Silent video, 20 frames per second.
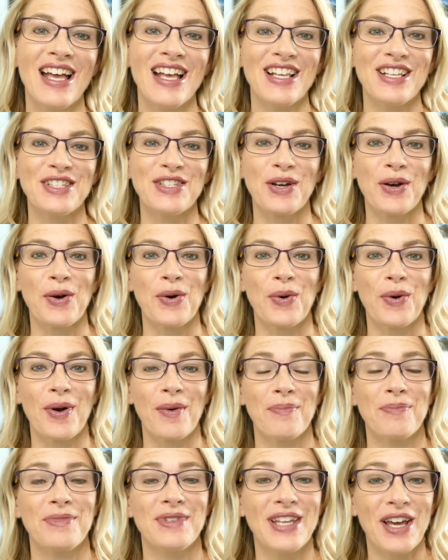So
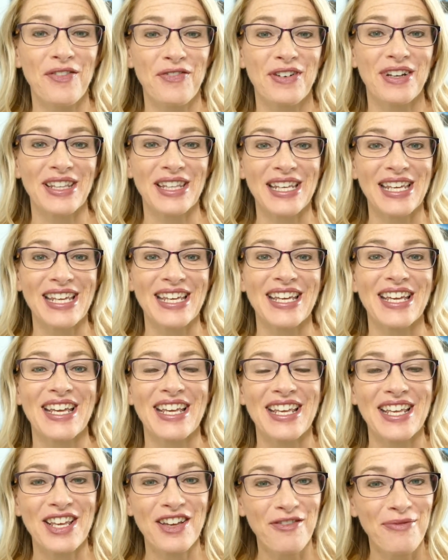definitely
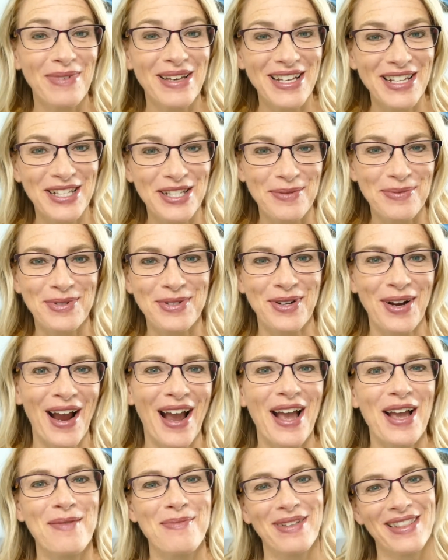give me a
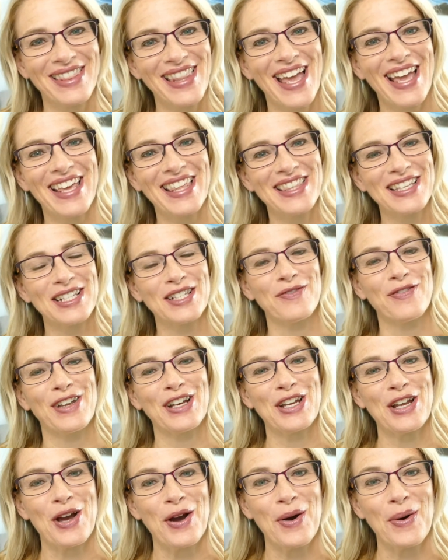subscribe, like this
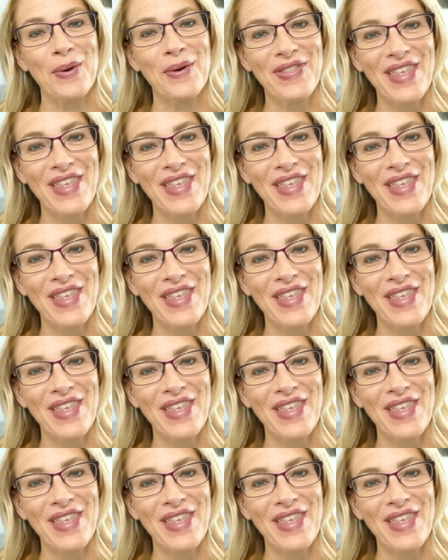video.